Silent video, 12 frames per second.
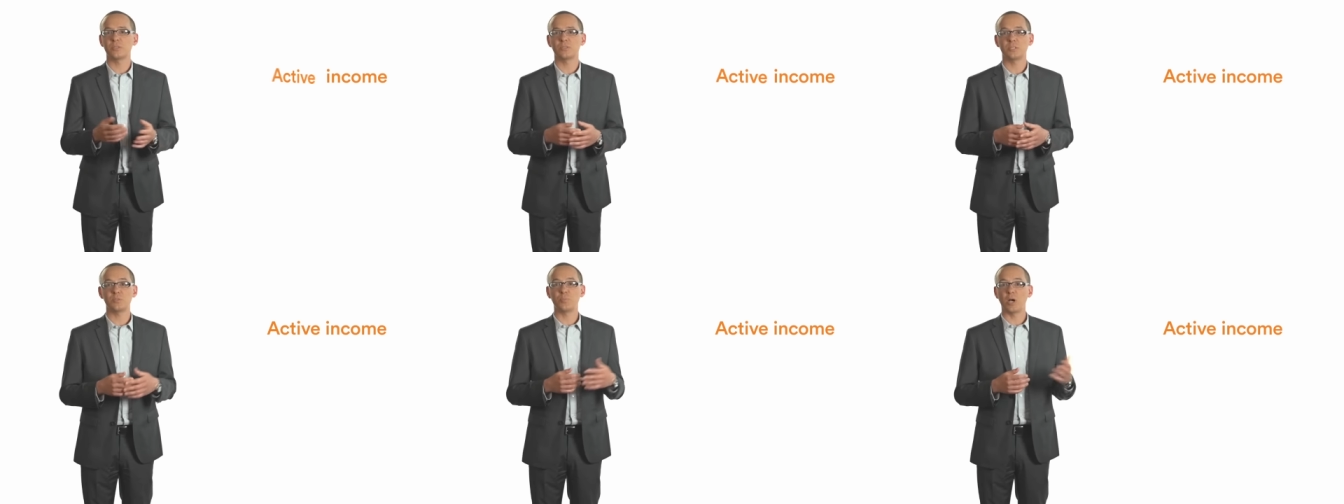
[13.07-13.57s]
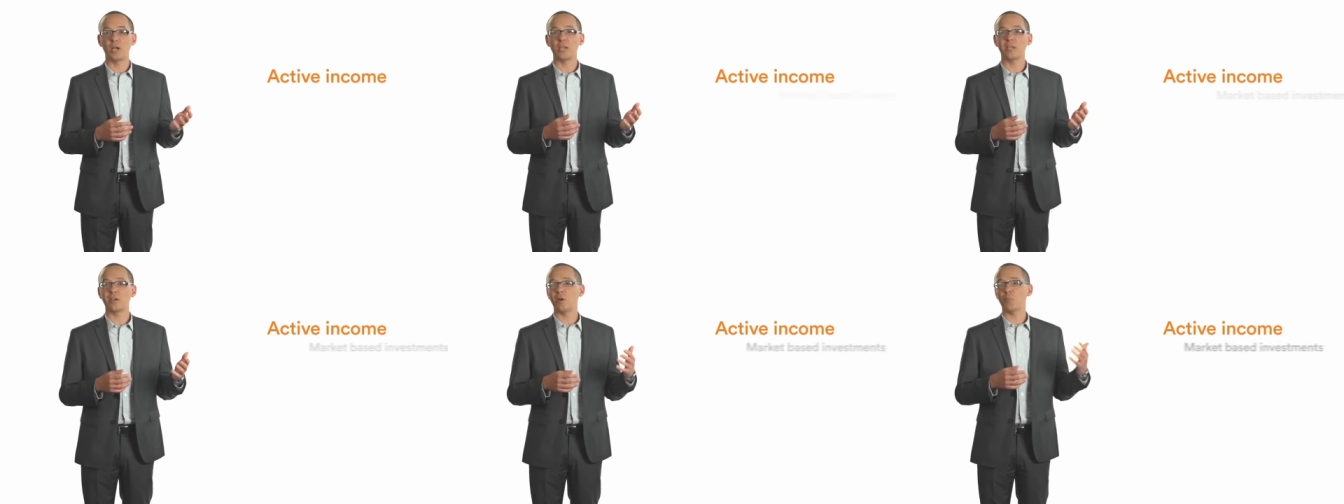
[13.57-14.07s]
such as
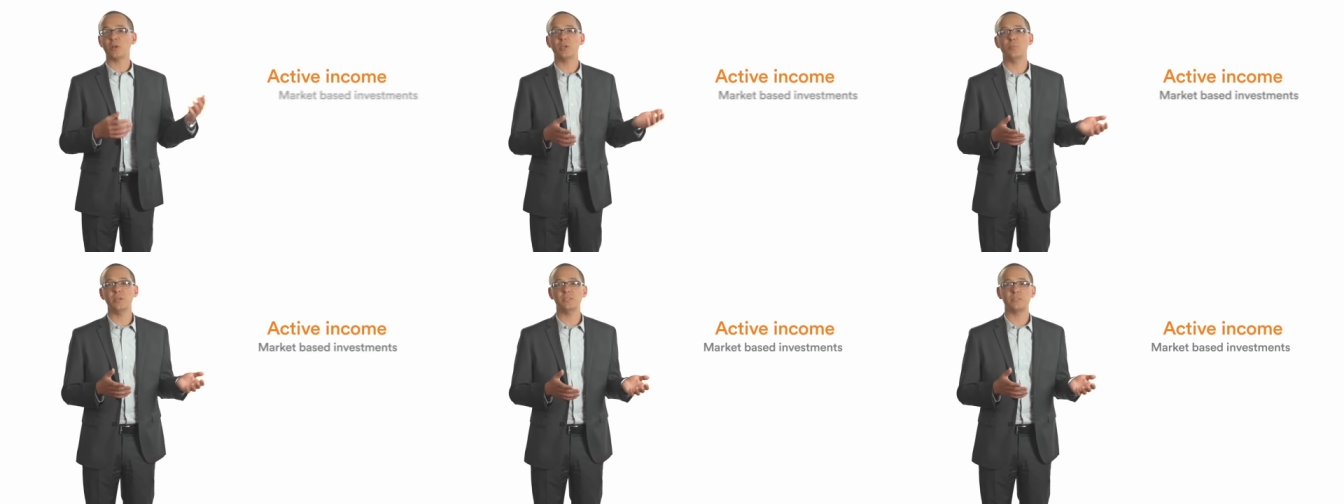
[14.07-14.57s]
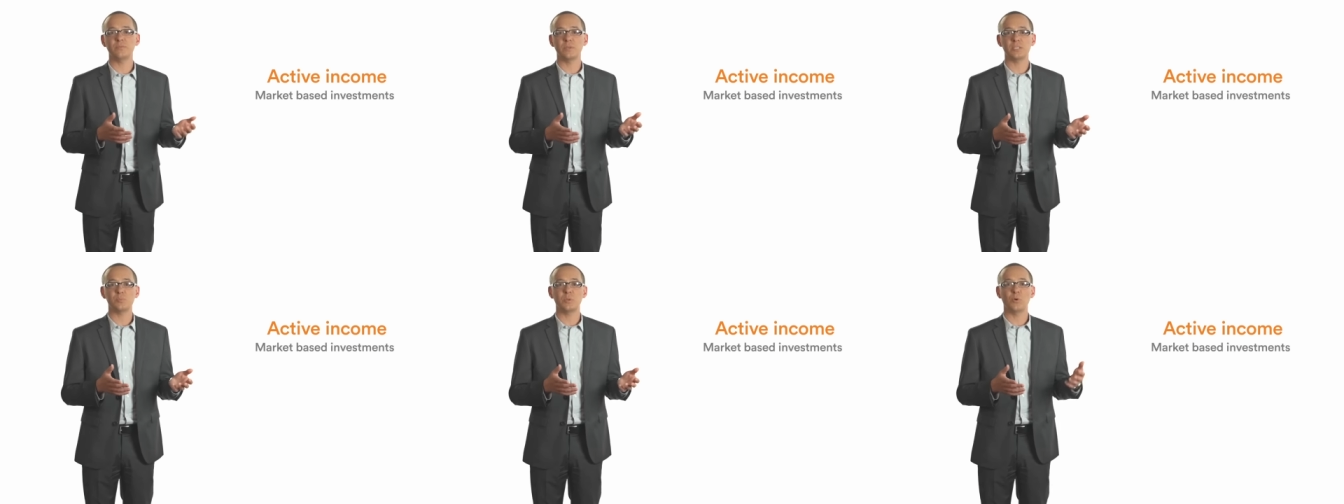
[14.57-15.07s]
buying a market based
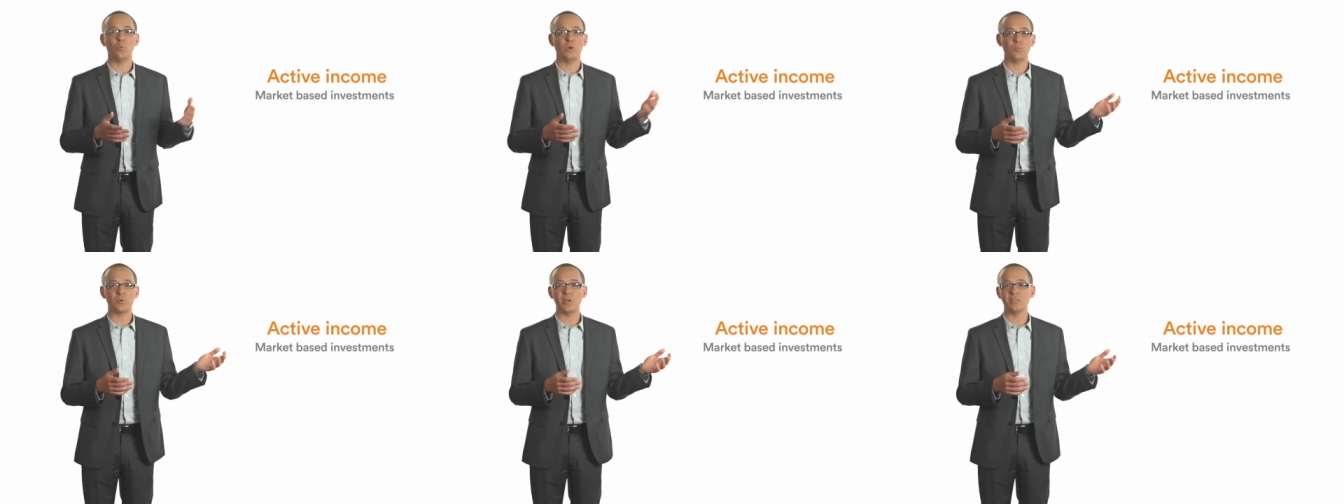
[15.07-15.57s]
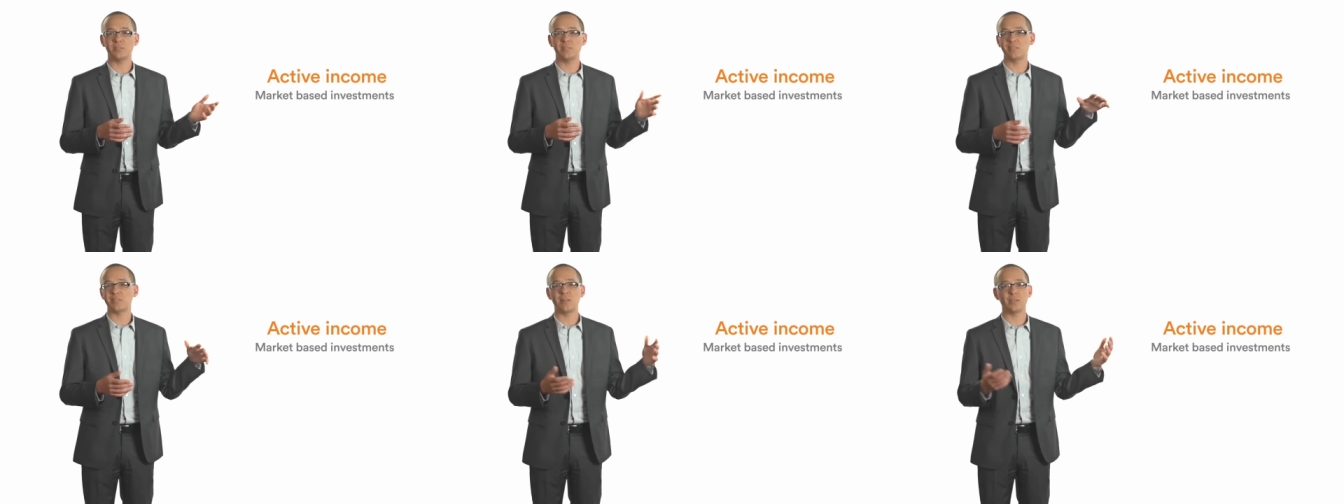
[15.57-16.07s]
investment at one price and
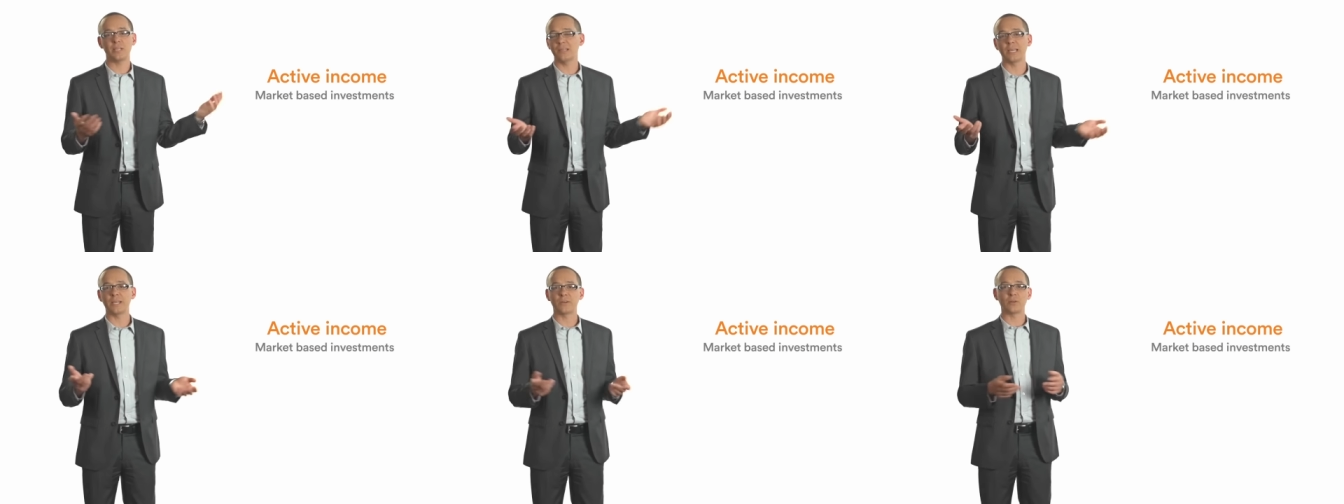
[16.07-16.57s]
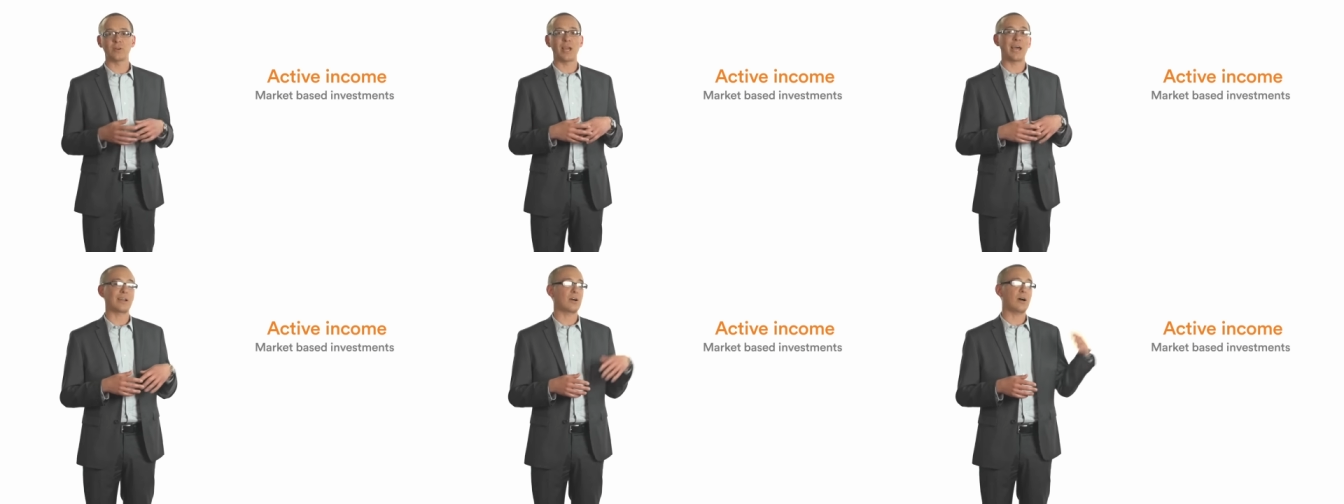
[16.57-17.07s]
then selling it later
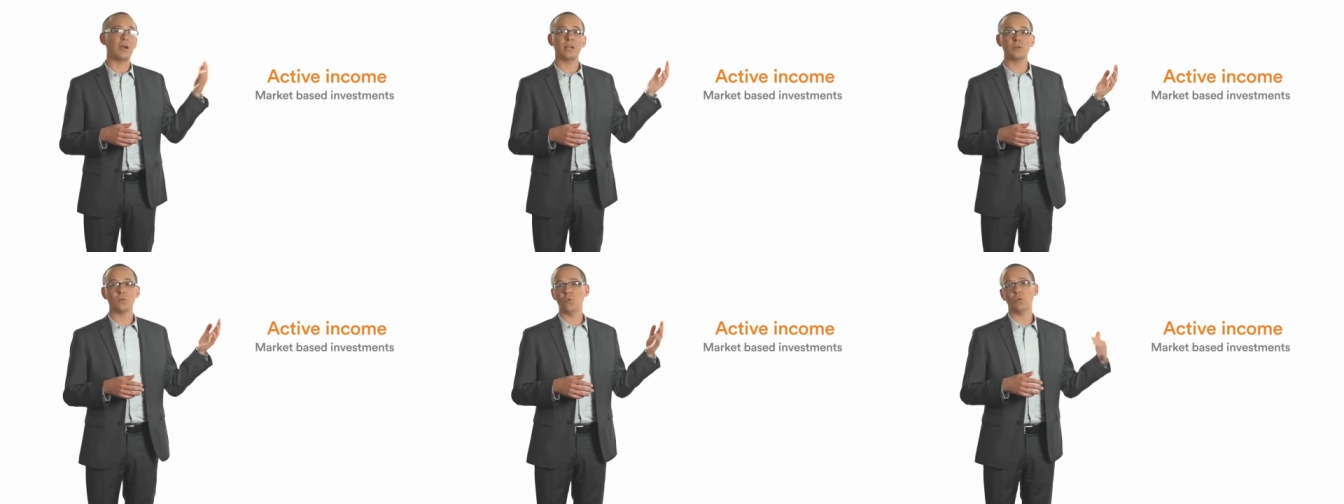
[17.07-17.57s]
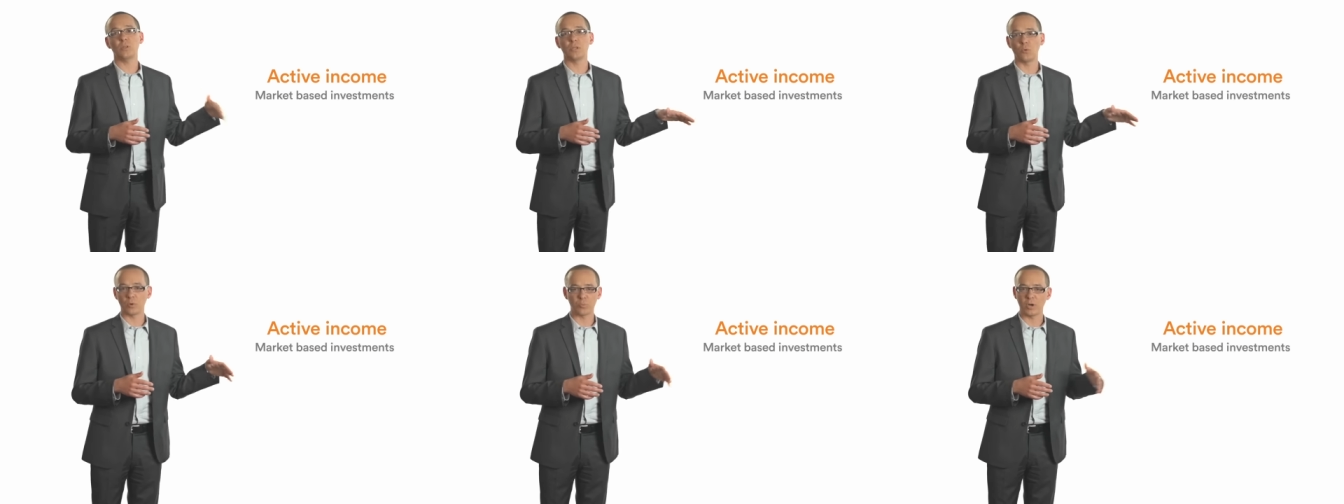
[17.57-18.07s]
at a higher or a
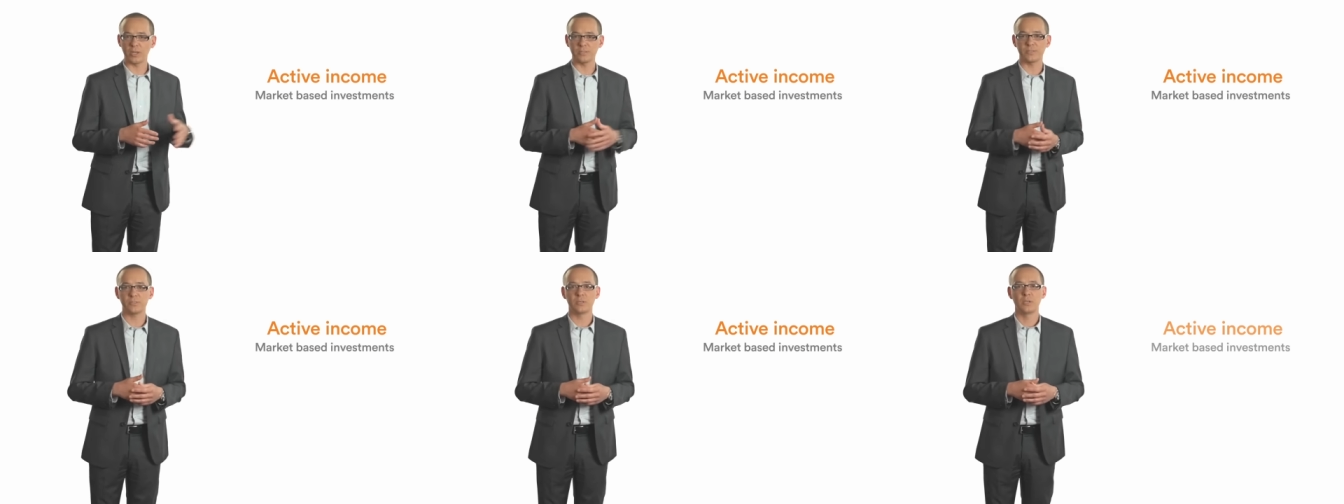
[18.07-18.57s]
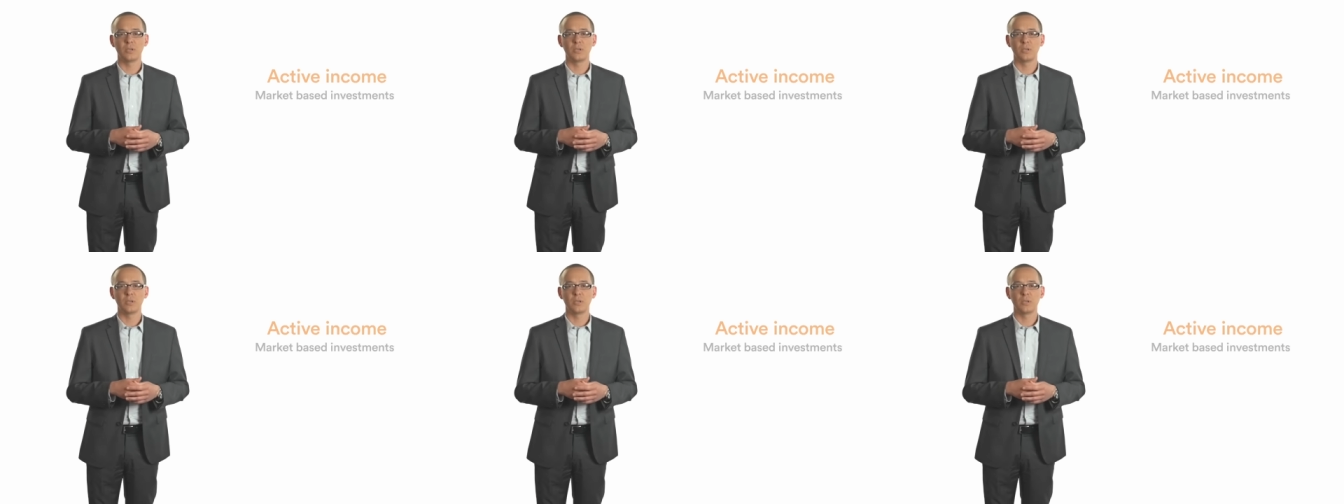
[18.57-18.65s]
lower price.